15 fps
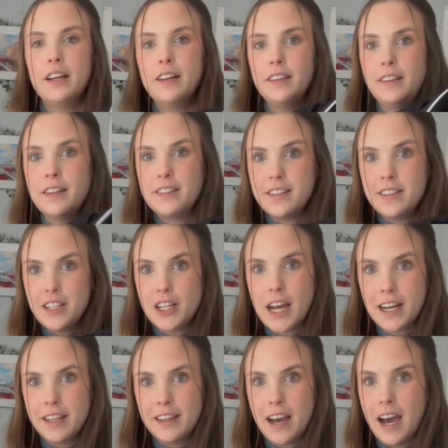This is the
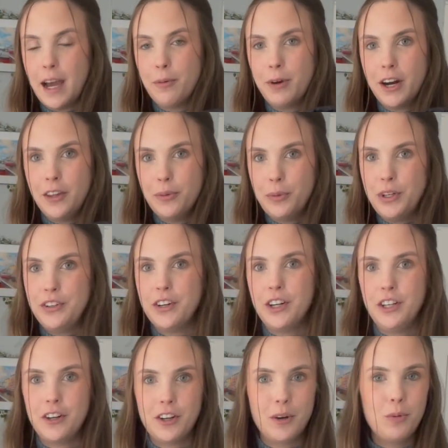jacket that I wear in the winter.
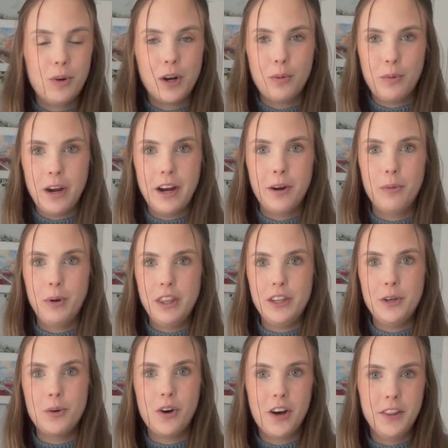You're going to want to wear it with
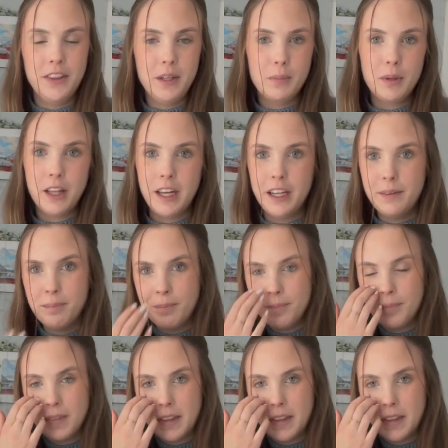you on the plane.